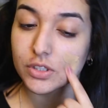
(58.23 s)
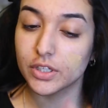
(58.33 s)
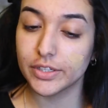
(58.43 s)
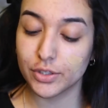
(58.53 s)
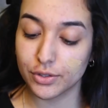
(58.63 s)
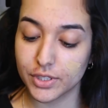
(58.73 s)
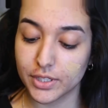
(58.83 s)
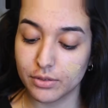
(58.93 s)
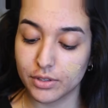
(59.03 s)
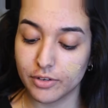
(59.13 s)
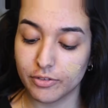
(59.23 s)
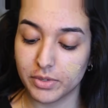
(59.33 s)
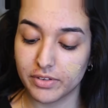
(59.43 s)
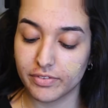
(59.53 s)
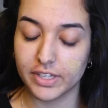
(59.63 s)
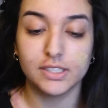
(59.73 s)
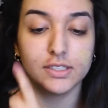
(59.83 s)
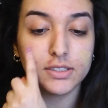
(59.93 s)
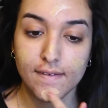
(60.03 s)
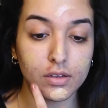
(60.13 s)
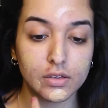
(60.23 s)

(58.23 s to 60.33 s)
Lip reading: I'm going to dot it all over my face.